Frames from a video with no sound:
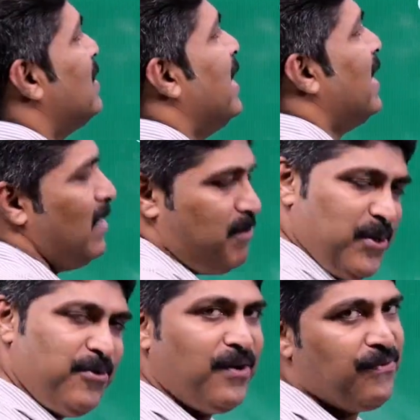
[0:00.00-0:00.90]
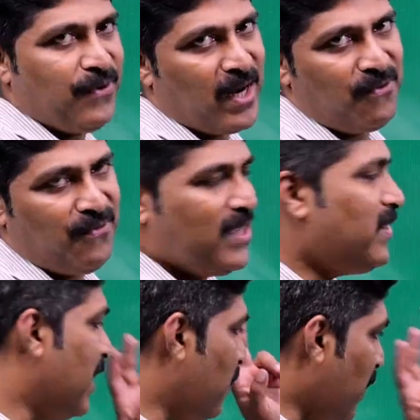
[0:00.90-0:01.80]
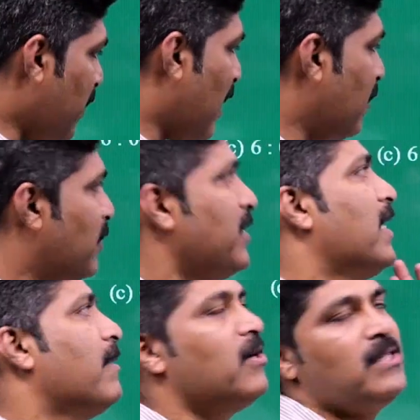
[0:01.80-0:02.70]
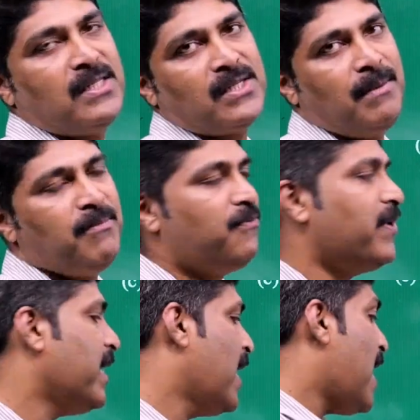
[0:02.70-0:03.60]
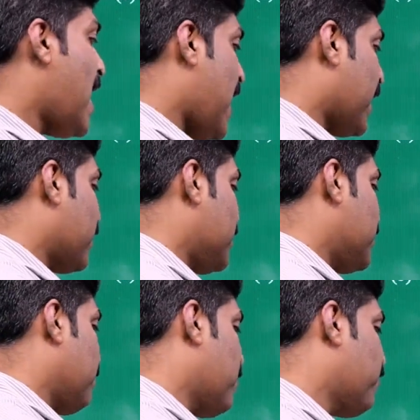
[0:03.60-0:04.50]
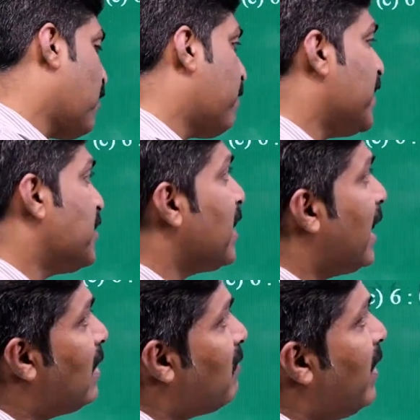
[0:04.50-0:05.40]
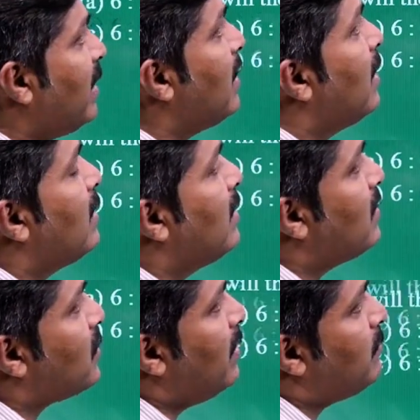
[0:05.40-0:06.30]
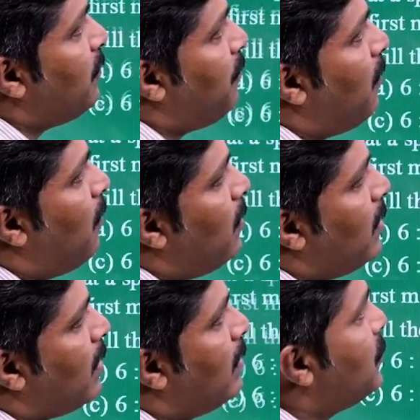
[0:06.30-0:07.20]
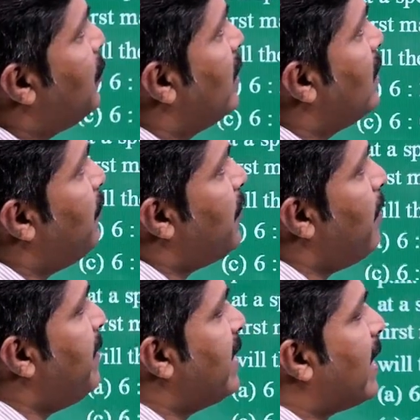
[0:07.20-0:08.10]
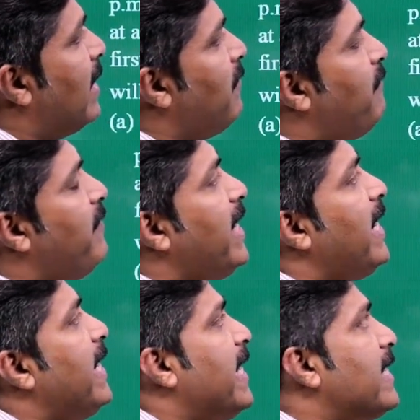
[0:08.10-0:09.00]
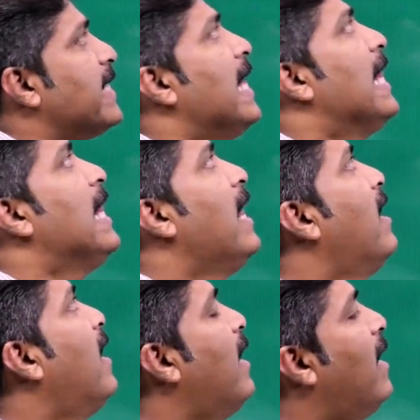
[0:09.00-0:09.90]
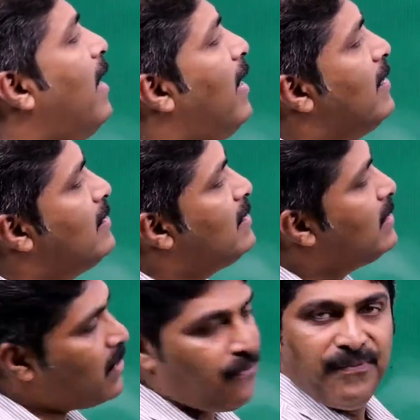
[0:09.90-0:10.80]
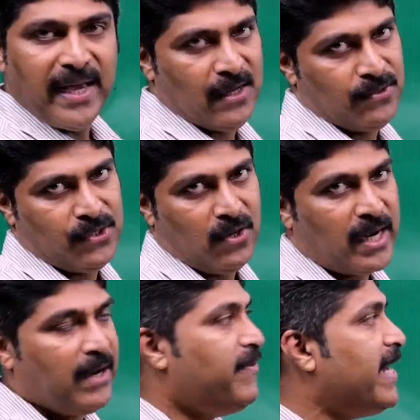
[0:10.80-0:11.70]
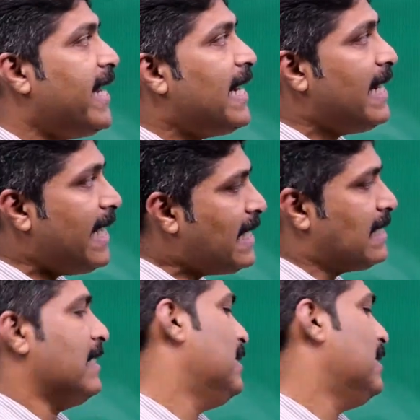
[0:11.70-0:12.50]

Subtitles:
there in between 4 and 5, then only you have to think about this type of an accurate step of operation. Otherwise, these types of all the questions, if it will be the convenient set of values or convenient length